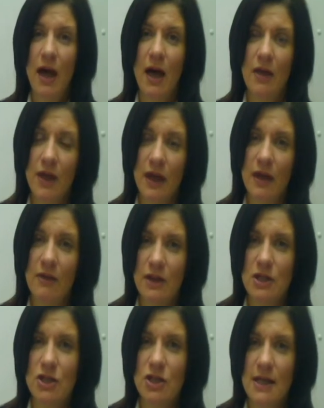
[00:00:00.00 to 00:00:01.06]
I think of
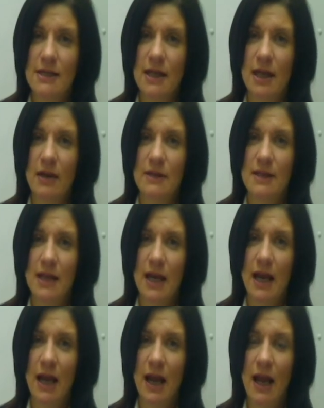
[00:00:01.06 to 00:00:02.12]
interest here is
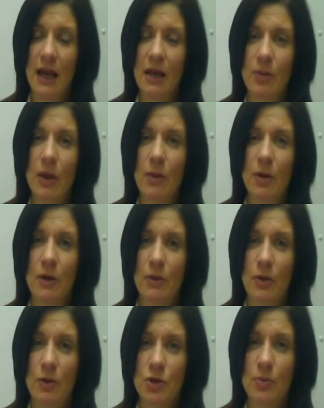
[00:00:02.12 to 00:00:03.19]
they like people who
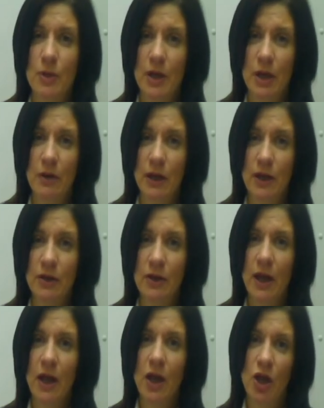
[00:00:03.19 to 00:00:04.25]
are entrepreneurial,
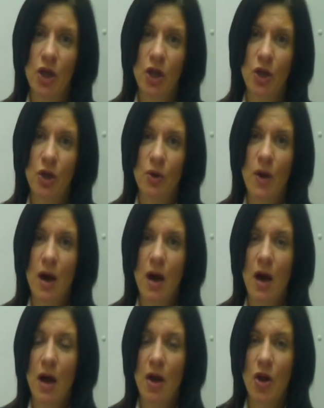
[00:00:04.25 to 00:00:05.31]
who
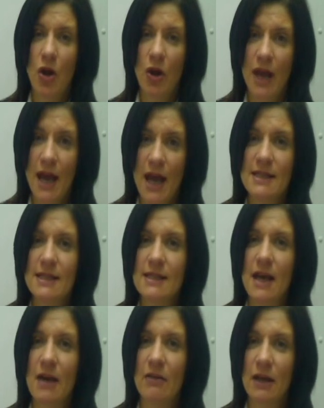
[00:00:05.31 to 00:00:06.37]
are not
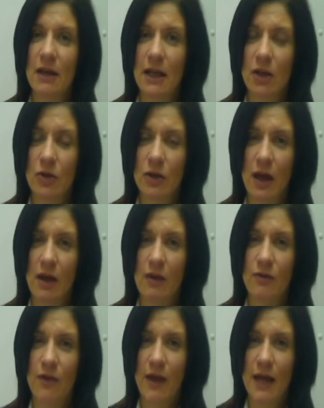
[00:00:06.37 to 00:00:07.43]
necessarily looking
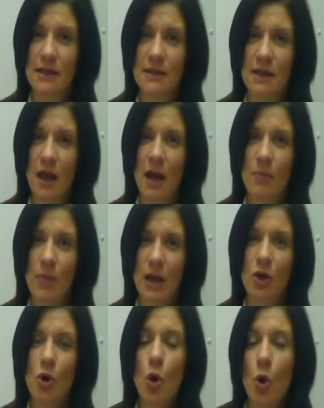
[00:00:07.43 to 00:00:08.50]
for that
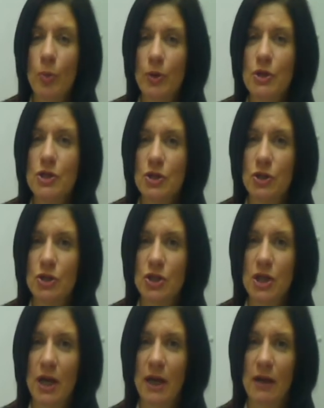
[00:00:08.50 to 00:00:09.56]
big corporate
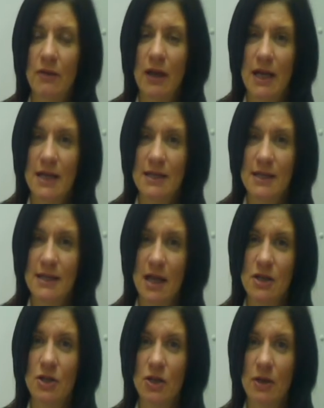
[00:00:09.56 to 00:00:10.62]
structure. It really is a
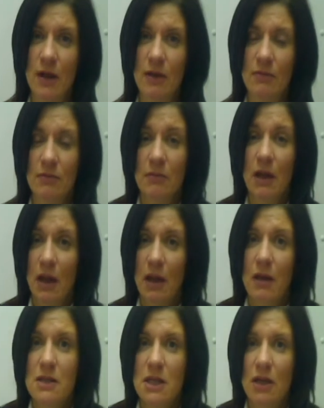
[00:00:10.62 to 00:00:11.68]
stand on your own
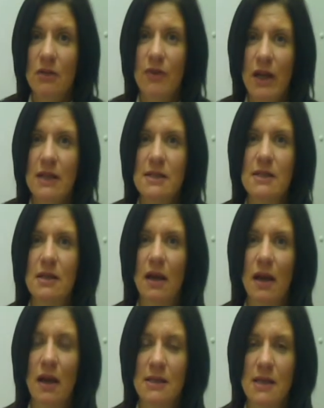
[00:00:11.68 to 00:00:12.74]
two feet
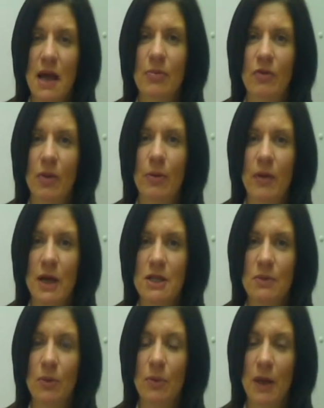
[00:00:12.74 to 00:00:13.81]
uh, type of
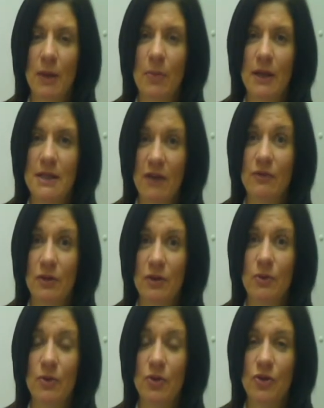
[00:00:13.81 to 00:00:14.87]
operation, but people are definitely
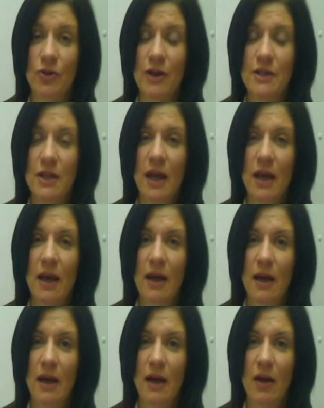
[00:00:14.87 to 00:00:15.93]
rewarded uh,
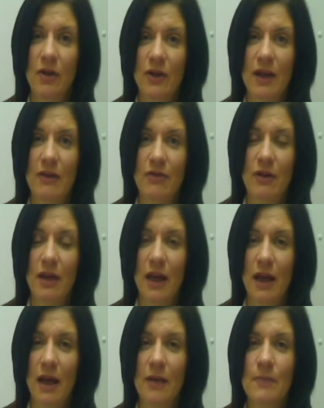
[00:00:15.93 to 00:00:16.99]
on delivery
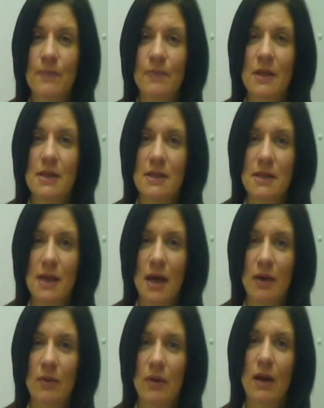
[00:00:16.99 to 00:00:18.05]
here.
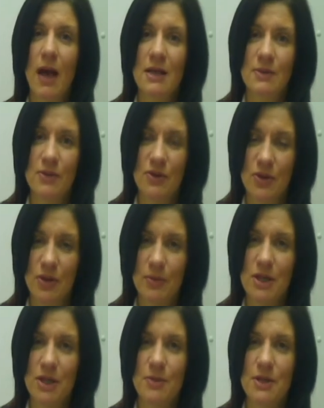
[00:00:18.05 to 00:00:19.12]
So, as with all
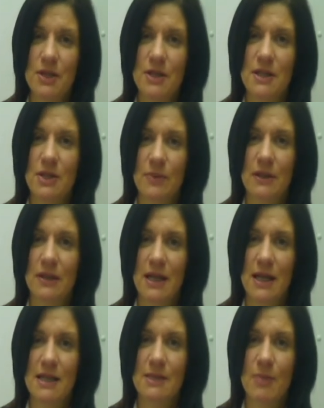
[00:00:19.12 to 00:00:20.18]
commercial opportunities, you will need
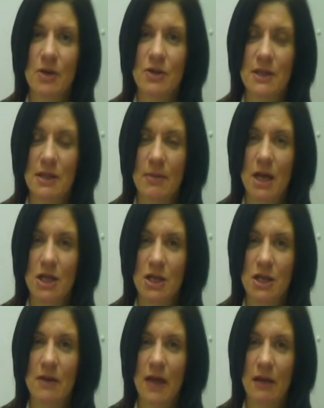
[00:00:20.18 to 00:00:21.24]
exposure to the major
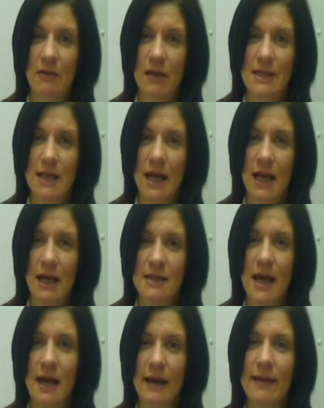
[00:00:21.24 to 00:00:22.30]
UK retailers,
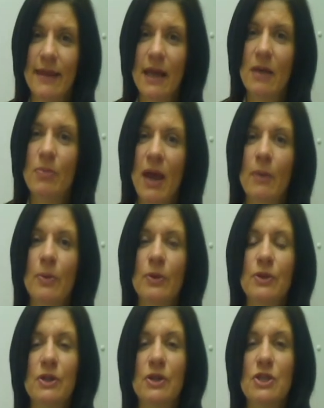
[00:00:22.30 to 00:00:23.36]
and I think be
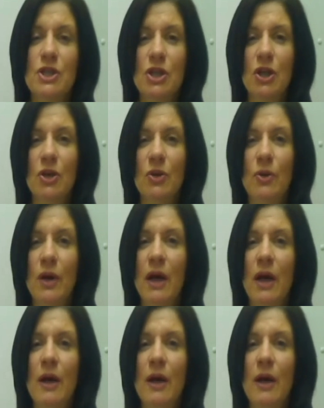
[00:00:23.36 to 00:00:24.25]
able to